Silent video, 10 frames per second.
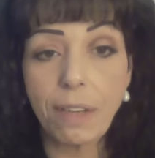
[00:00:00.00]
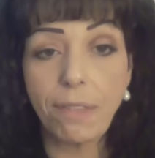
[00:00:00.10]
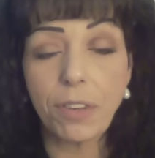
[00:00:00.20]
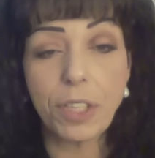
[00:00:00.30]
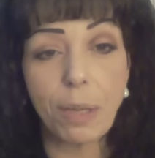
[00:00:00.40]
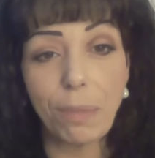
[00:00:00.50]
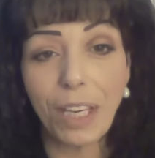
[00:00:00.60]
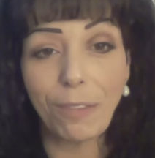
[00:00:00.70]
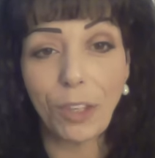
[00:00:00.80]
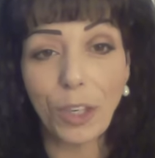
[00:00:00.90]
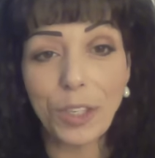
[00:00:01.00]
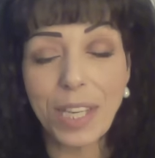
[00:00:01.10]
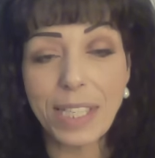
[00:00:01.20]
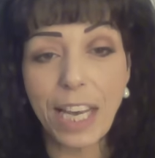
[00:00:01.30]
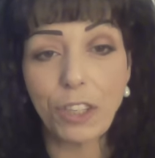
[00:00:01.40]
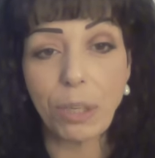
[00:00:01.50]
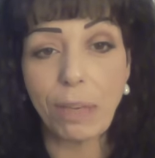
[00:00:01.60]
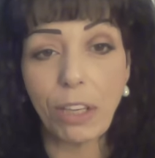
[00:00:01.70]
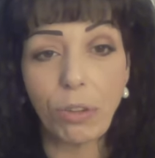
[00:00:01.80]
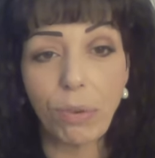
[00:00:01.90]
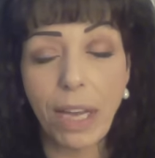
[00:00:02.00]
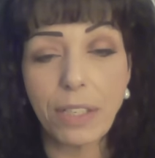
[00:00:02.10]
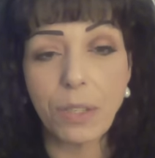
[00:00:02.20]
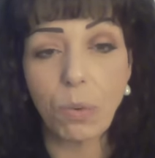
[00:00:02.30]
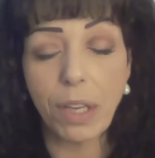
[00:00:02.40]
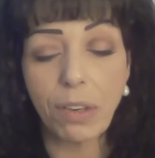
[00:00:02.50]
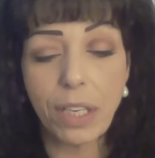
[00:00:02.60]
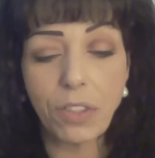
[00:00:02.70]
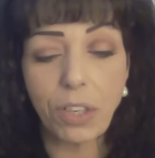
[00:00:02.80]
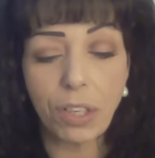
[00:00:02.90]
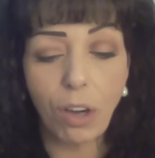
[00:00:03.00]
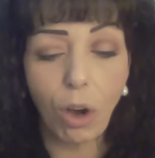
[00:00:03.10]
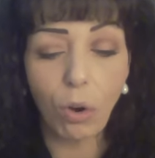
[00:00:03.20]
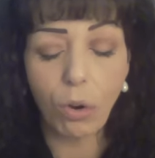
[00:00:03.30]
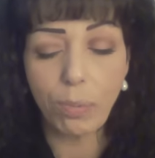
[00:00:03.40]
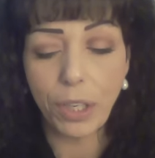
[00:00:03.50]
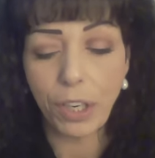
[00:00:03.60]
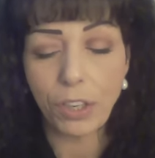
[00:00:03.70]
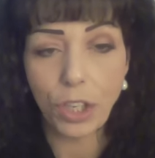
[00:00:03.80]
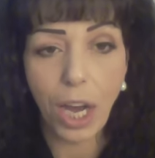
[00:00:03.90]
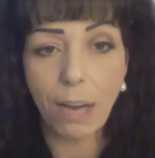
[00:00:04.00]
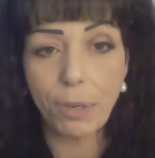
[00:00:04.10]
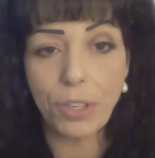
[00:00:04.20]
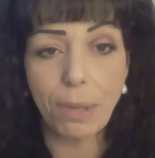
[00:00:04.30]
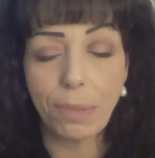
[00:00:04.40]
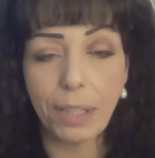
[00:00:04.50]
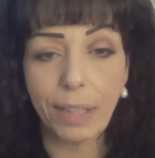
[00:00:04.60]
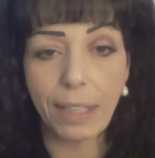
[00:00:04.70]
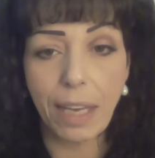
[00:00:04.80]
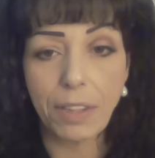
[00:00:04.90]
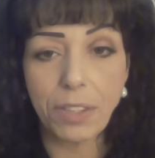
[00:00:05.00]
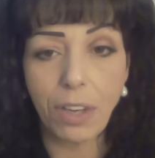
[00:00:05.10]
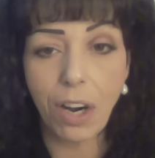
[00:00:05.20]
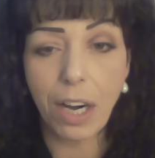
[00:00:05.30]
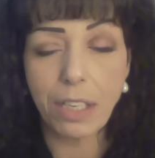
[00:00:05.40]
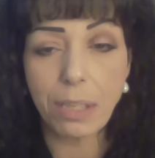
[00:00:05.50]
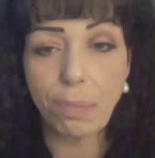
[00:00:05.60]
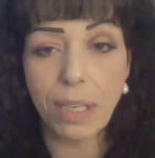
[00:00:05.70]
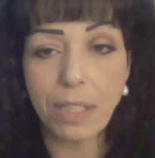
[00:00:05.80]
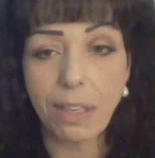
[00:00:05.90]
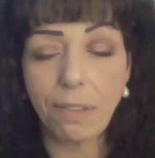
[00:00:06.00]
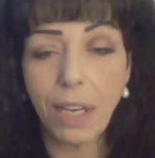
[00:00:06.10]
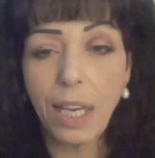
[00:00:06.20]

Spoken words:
If there's something of yours that's actually being threatened, whether it's your home or your job or something like that, this card speaks of